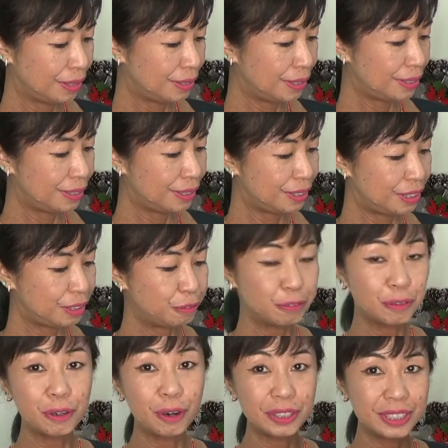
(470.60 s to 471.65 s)
This is the
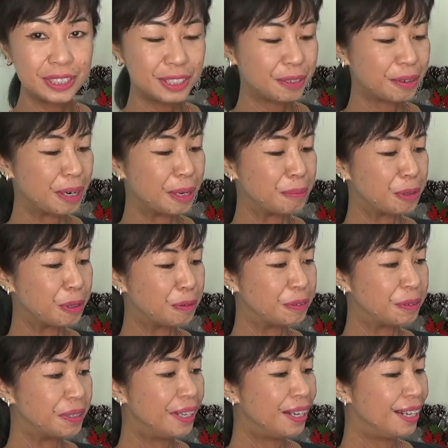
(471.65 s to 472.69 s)
Forgotten Crime
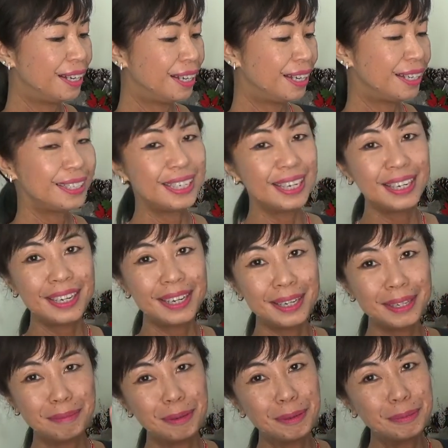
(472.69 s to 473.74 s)
Novel. Again,
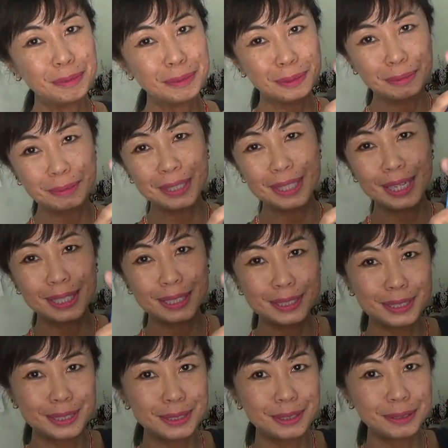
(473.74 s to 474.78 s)
I'm almost
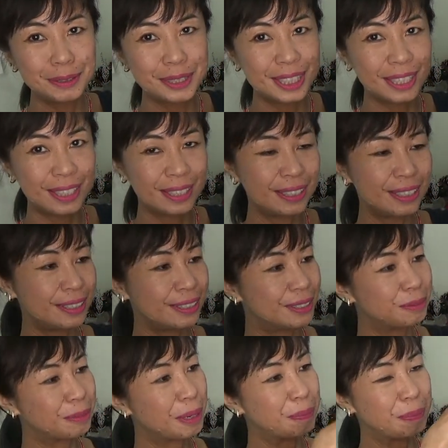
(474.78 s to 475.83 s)
reluctant to tear this
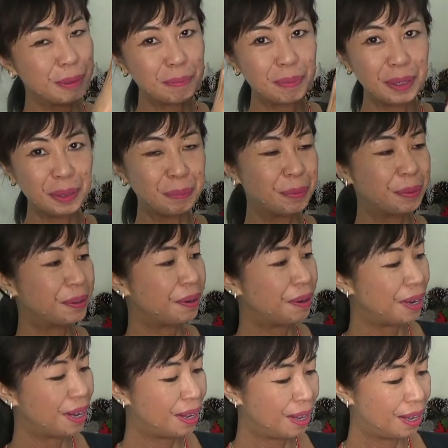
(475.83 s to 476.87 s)
wrapping paper
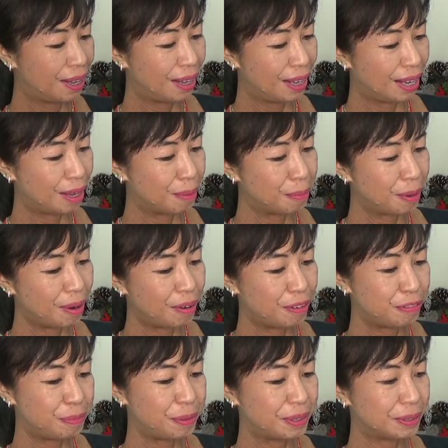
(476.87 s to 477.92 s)

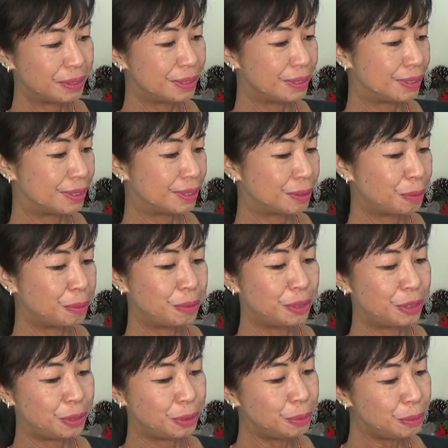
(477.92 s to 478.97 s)
off because it's so
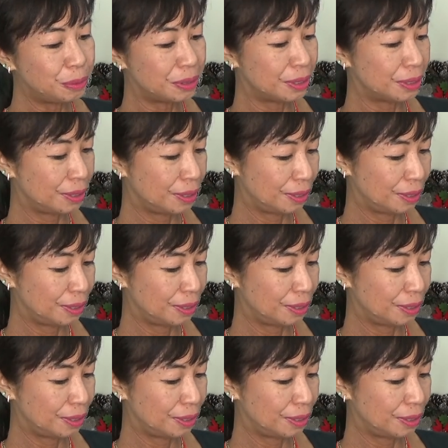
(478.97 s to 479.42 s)
cute.